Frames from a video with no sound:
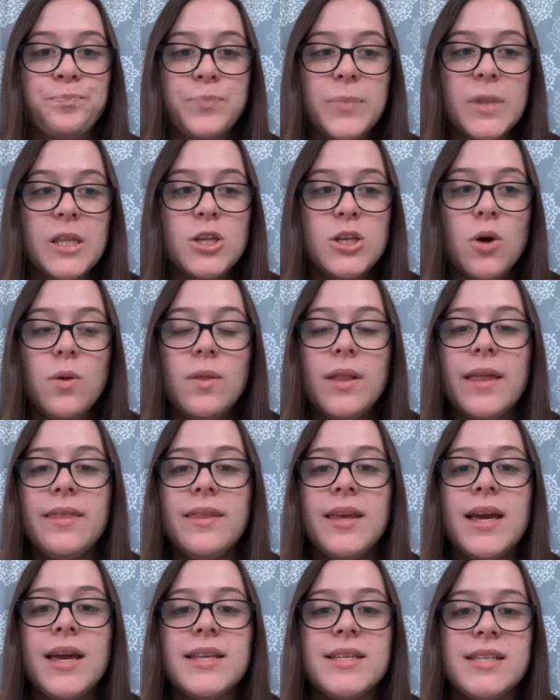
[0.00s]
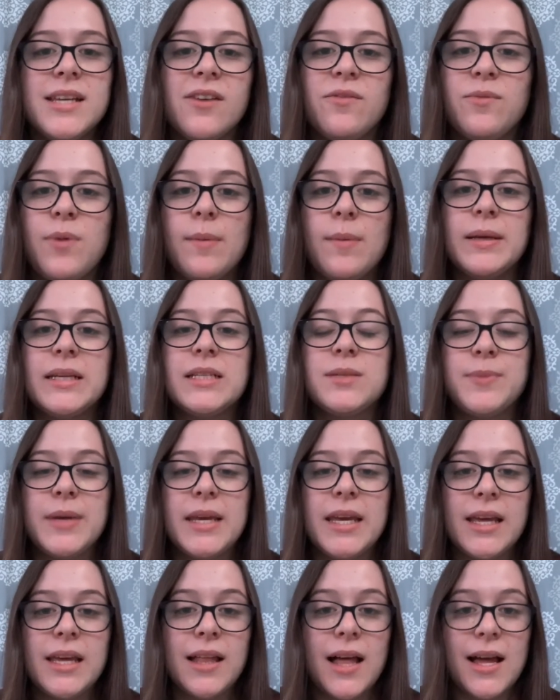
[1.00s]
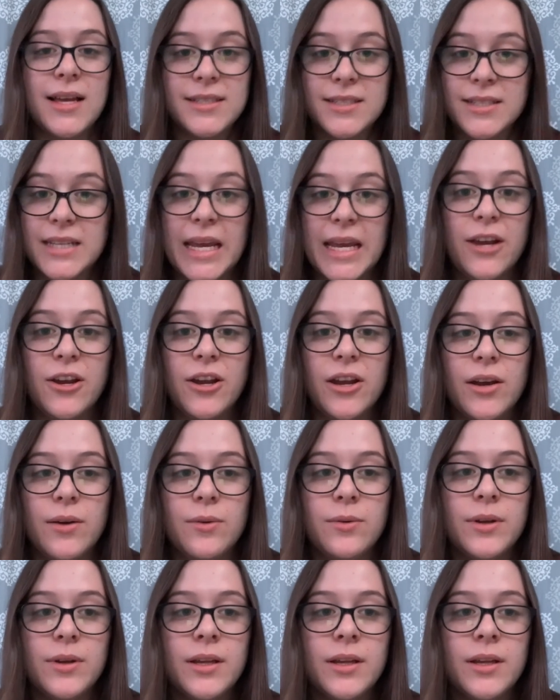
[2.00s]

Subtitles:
Don't let the idea of public speaking class scare you.